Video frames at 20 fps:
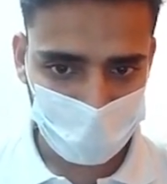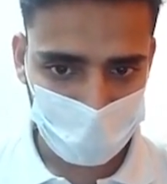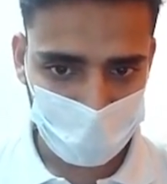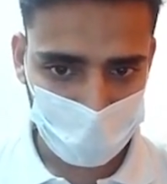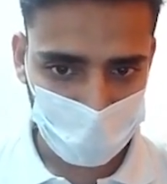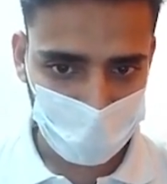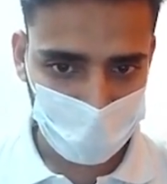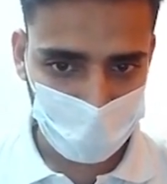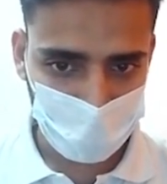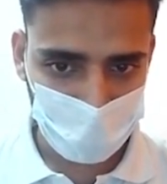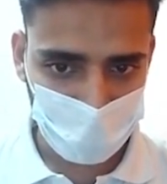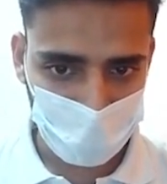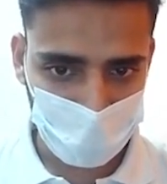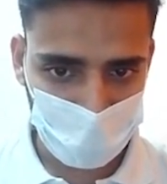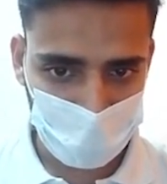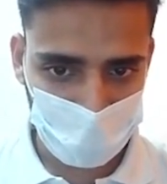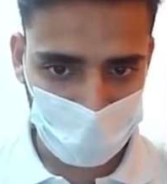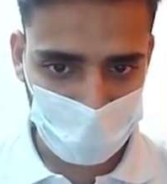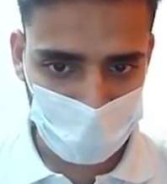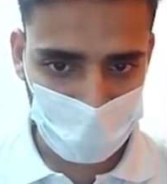So this
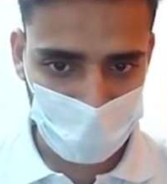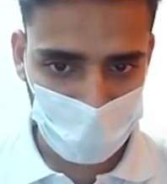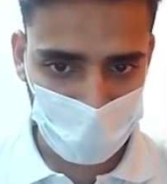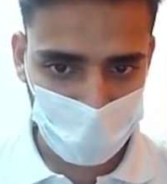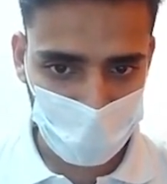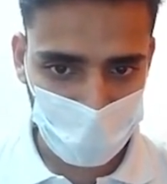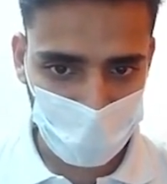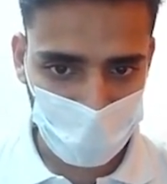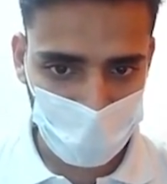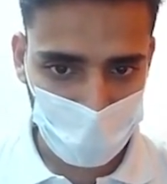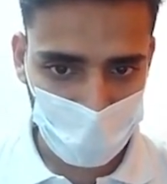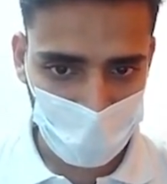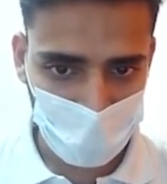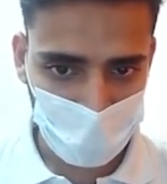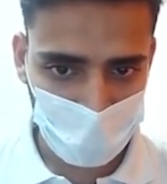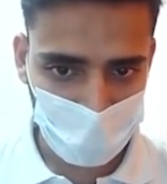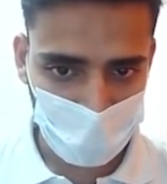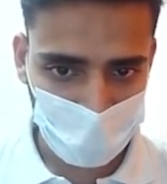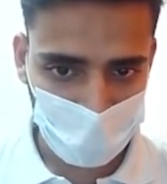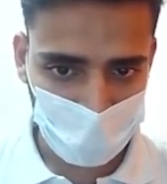is C2,
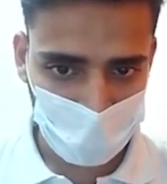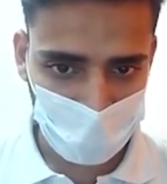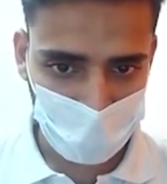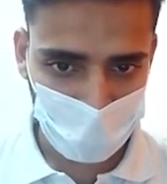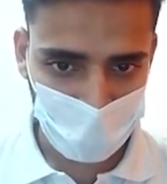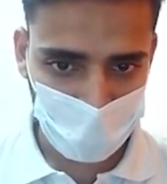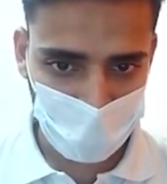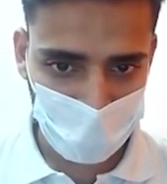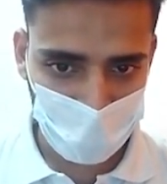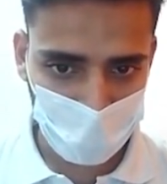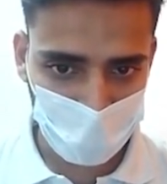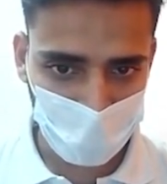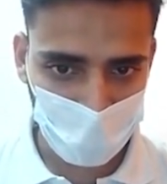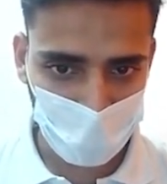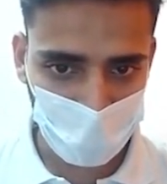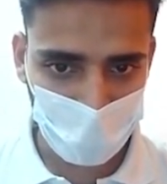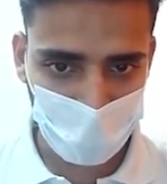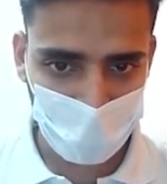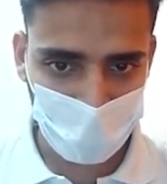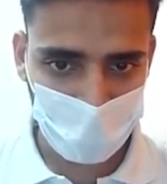it will move
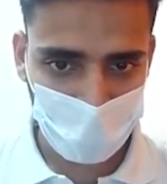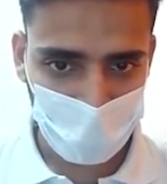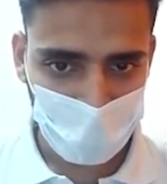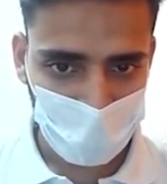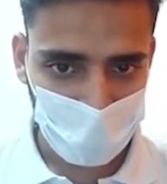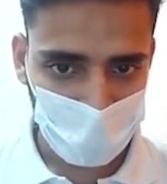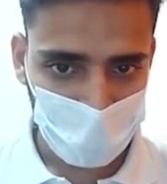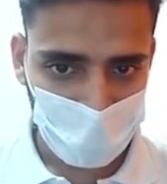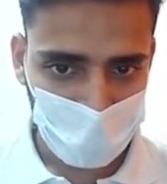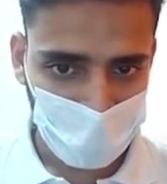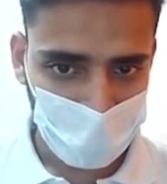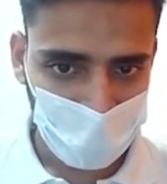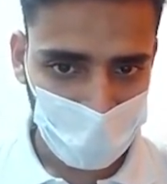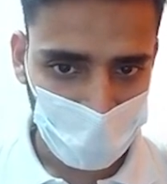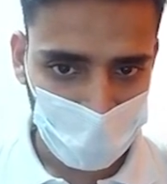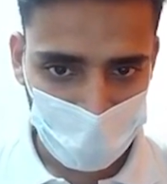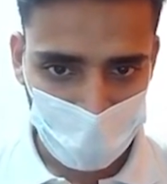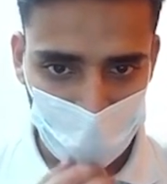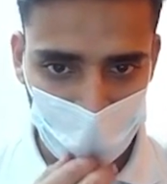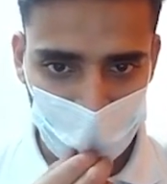forward
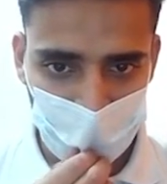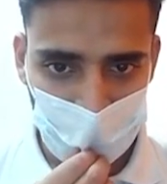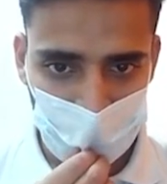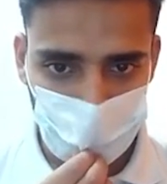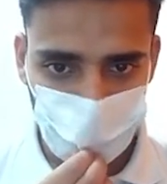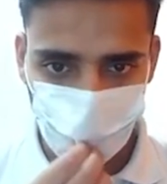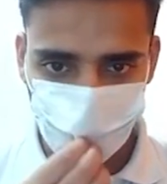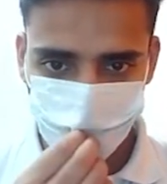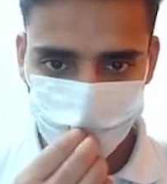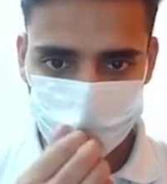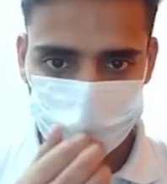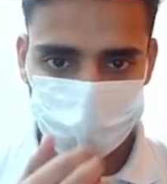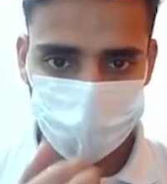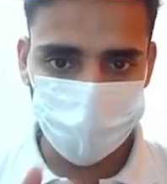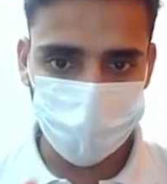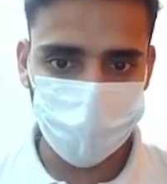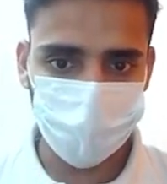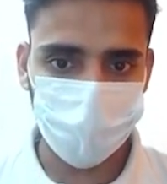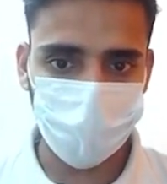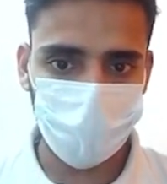and previous will also
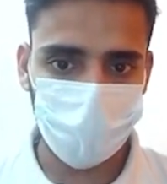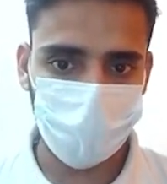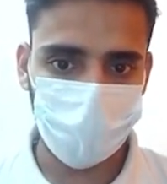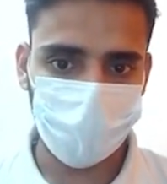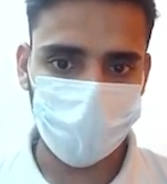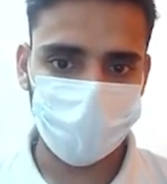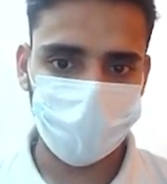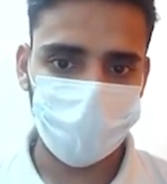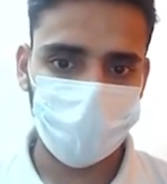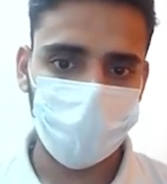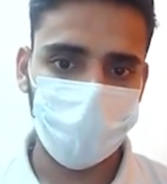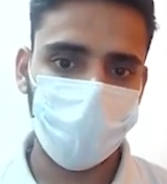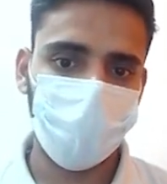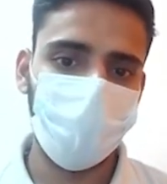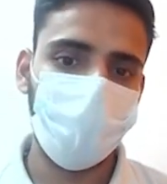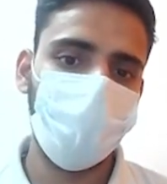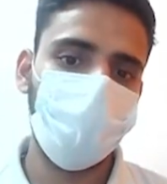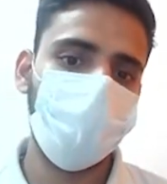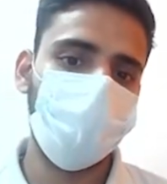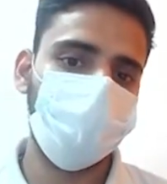move forward.
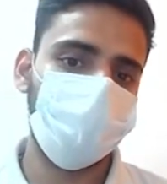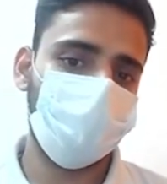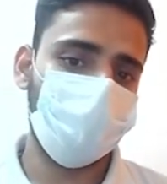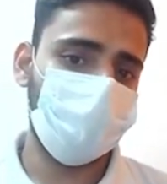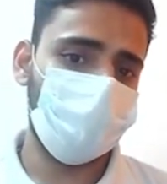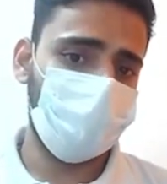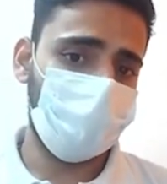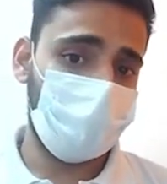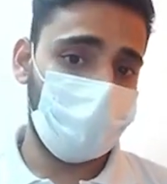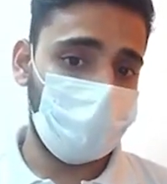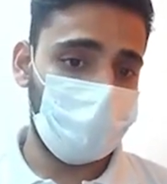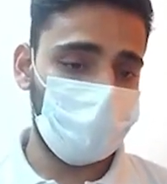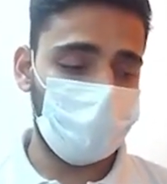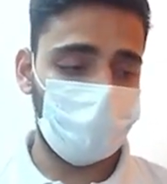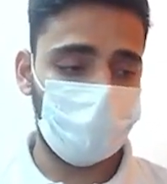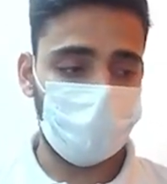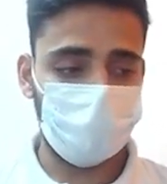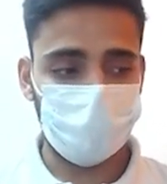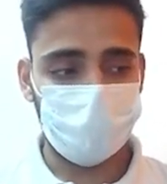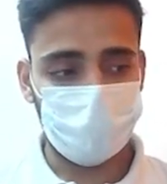So now what
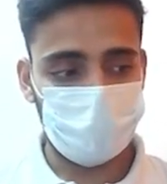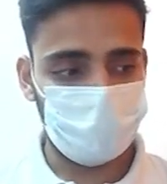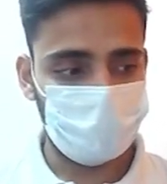is it?